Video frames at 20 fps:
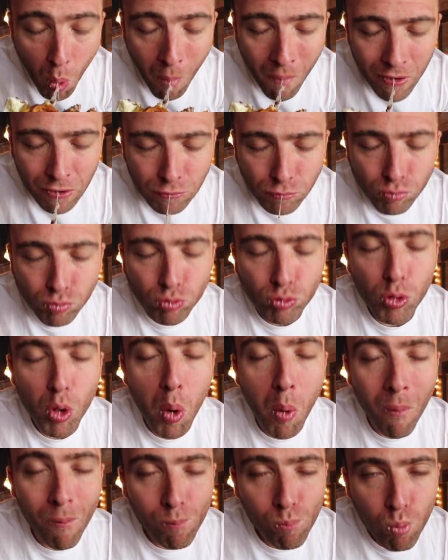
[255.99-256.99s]
of cheese.
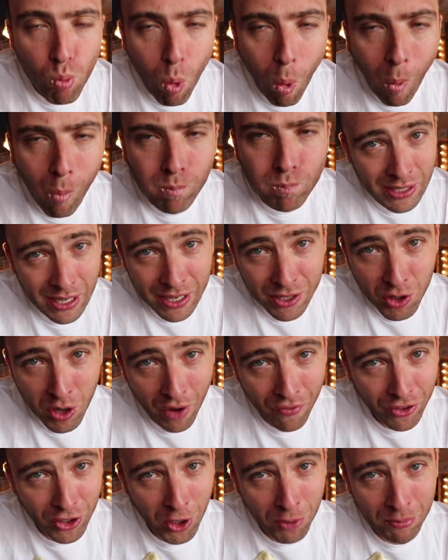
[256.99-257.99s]
If you're a cheesehead, you
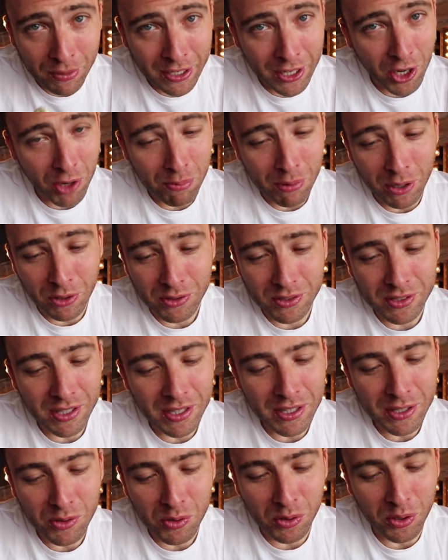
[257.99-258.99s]
have to come to Hitman Melts.
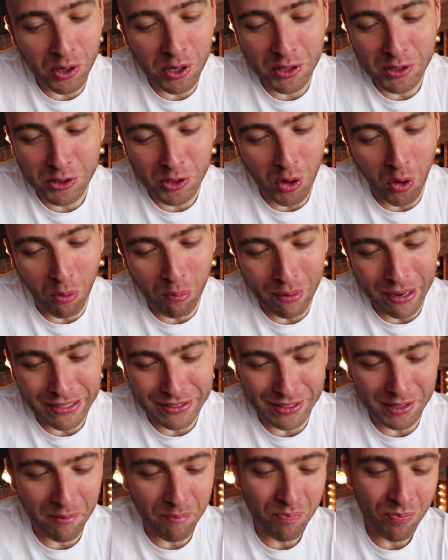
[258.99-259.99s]
It's so
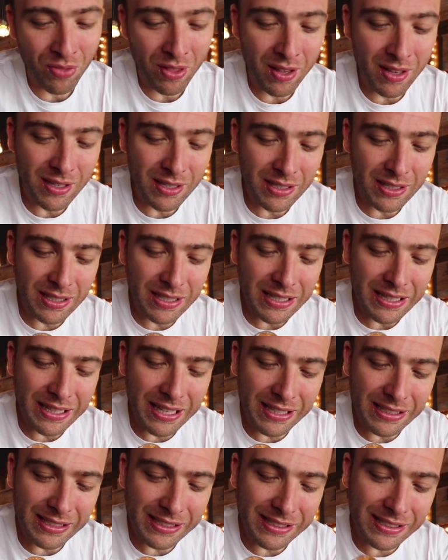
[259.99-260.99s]
amazing.
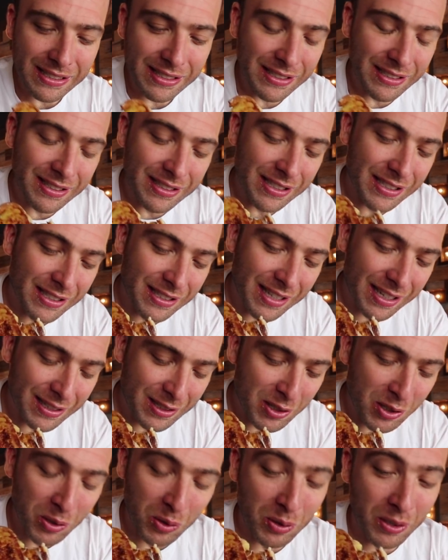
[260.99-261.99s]
This is like
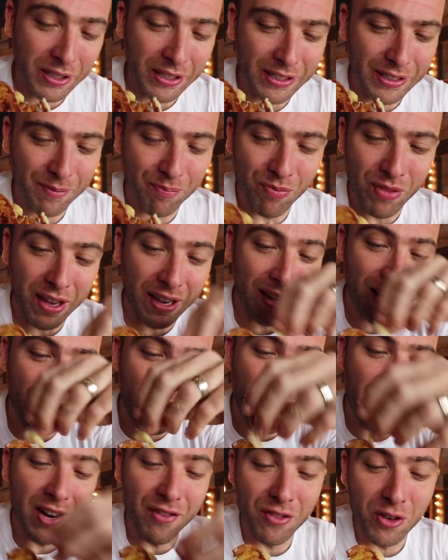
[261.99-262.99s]
too good. Like,
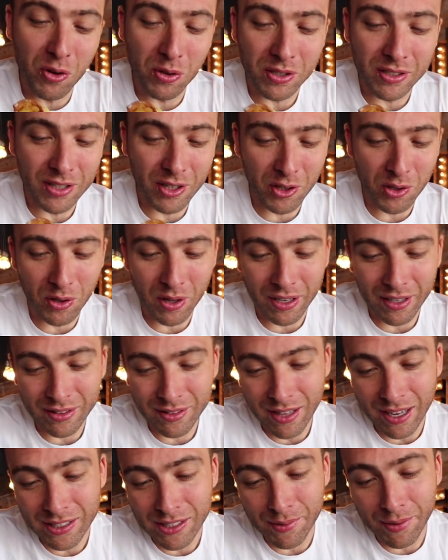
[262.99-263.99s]
I don't even know what to tell you. Like,
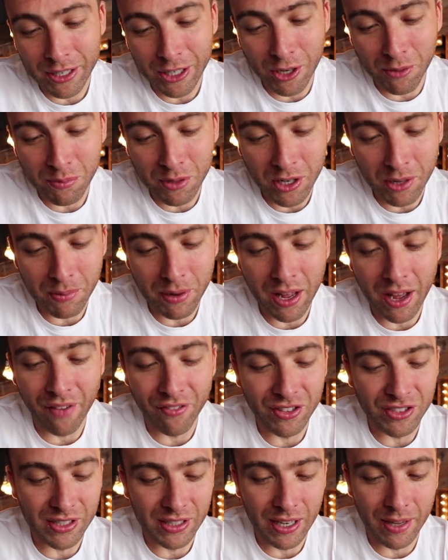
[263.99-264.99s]
next time I come here, I'm gonna have
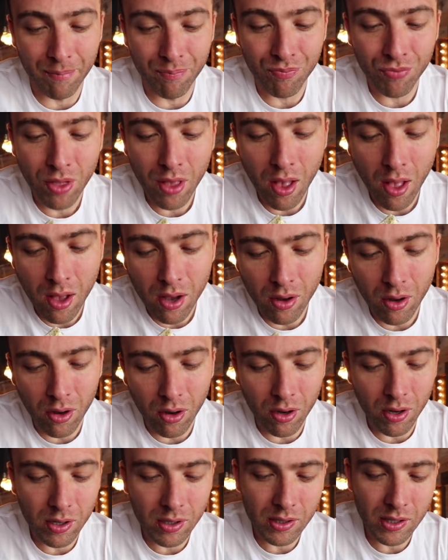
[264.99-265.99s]
this again. Oh,
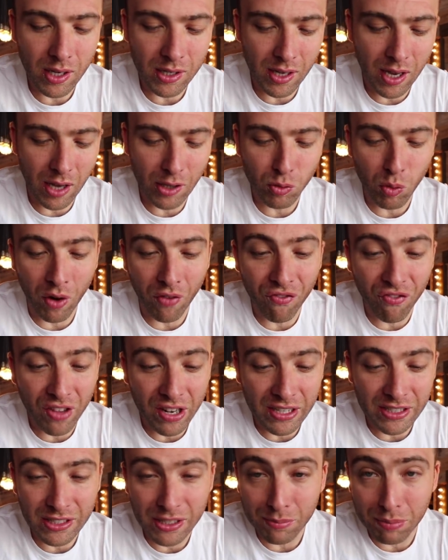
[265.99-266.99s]
I just want to
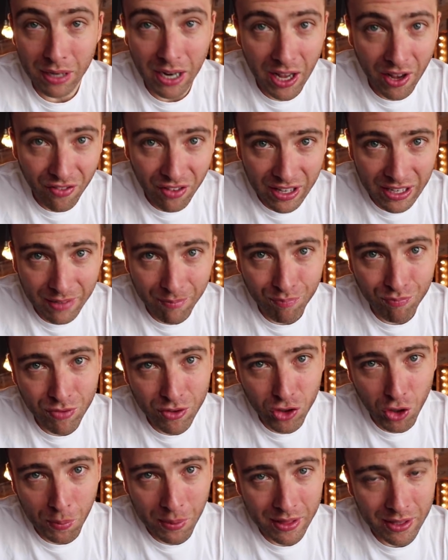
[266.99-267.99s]
finish it, but I have like
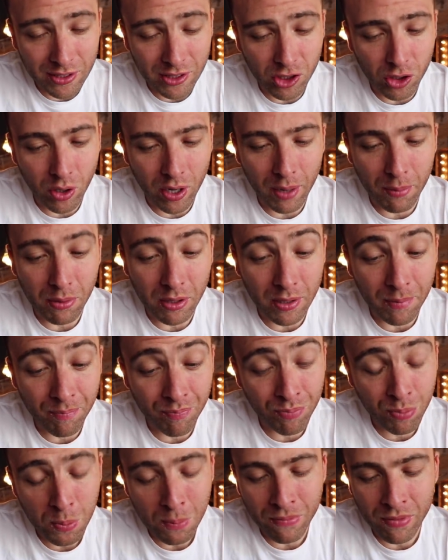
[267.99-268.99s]
so many things to try. But
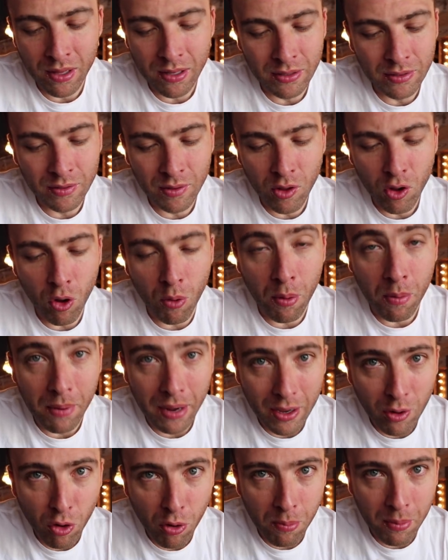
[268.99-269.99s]
one more
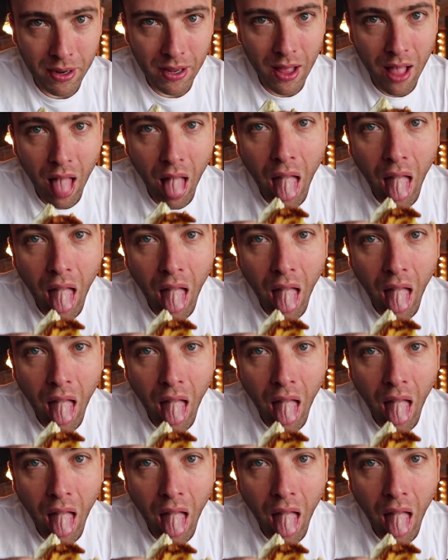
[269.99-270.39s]
bite.